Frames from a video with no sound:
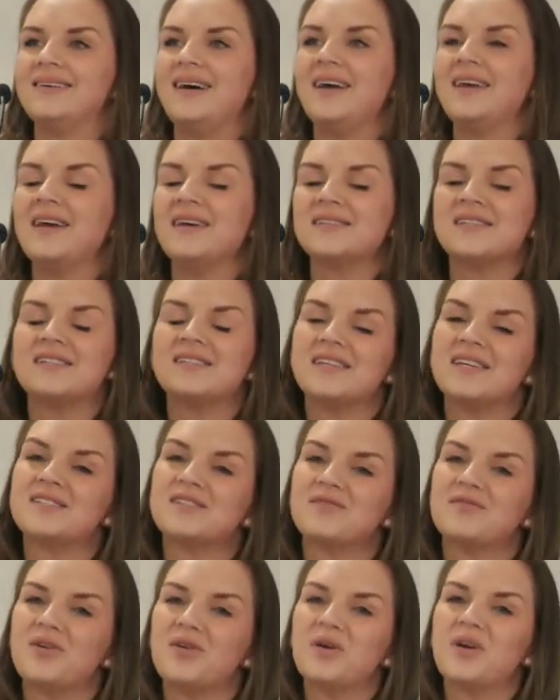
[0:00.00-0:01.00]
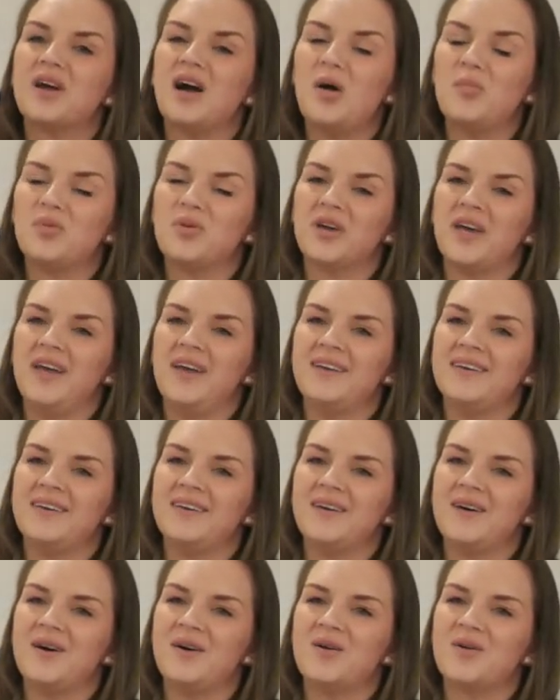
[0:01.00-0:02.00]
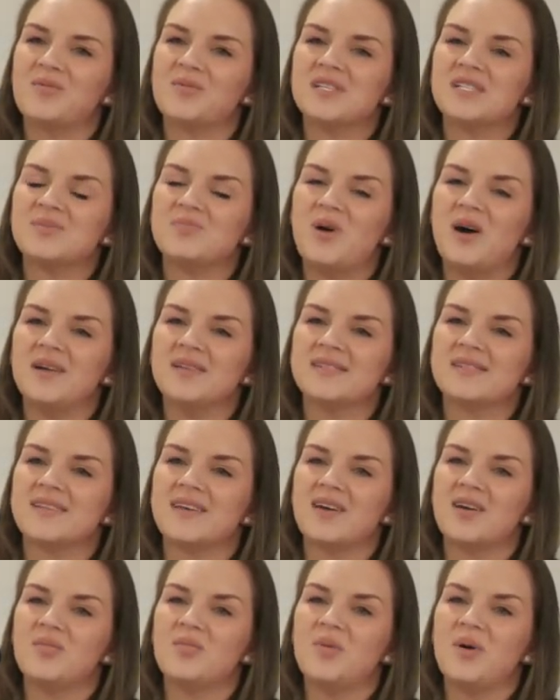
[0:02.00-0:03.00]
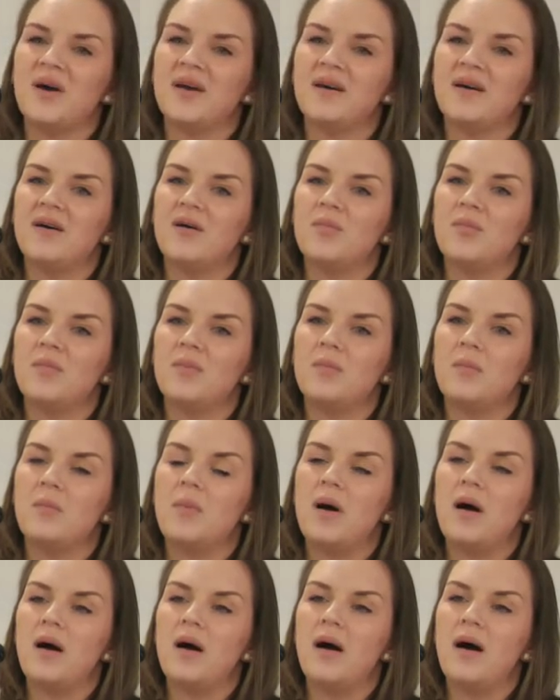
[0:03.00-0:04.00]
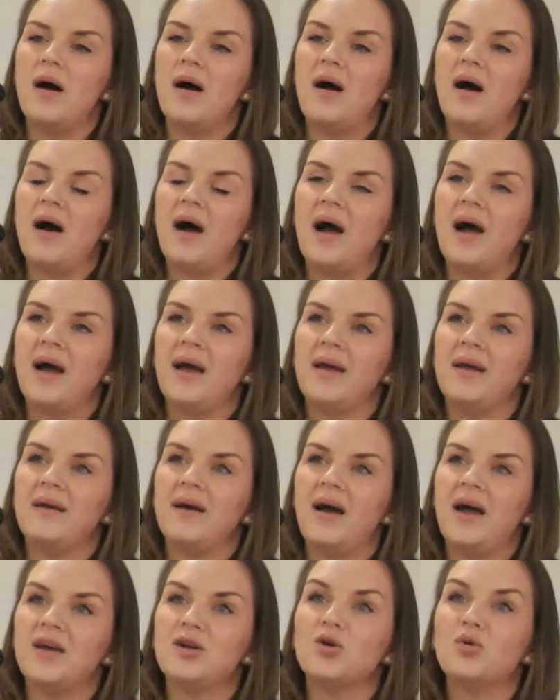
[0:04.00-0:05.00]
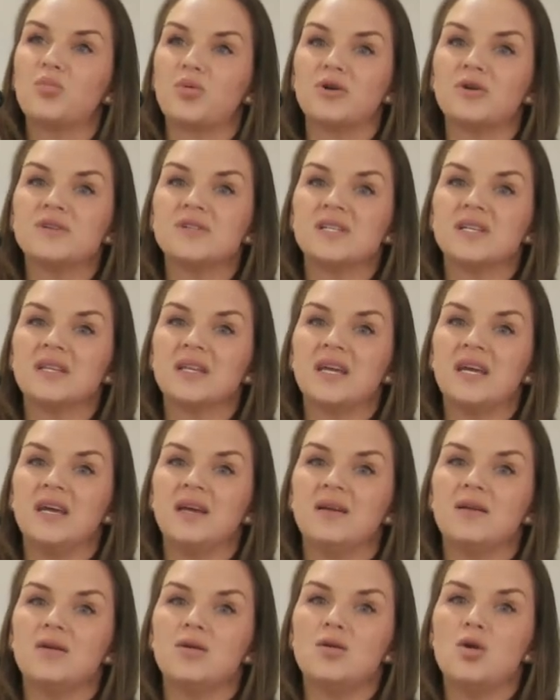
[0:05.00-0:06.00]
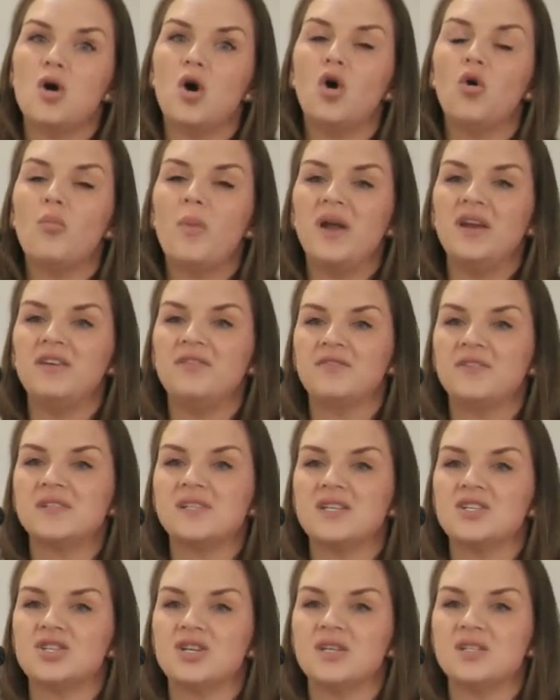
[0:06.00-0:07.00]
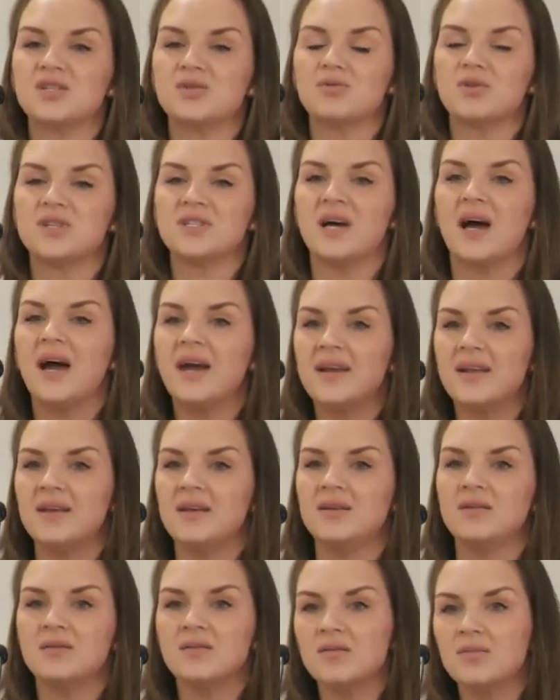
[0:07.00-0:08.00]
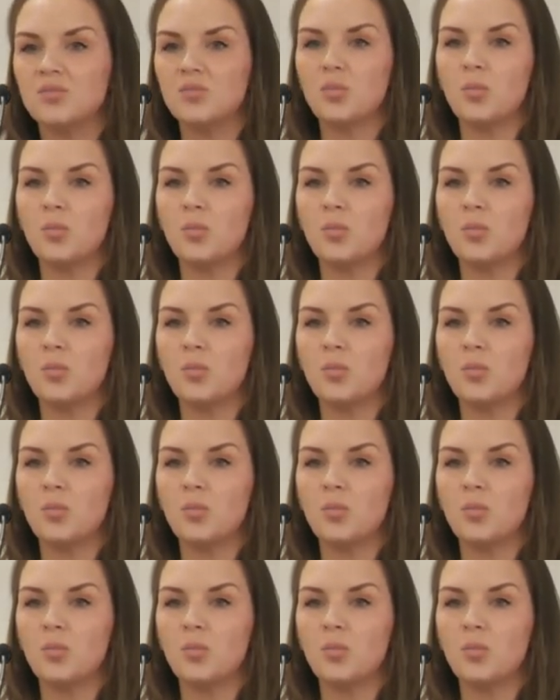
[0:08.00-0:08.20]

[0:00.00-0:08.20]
I guess it's a very complicated response there. But I don't personally know many physicians who are tied in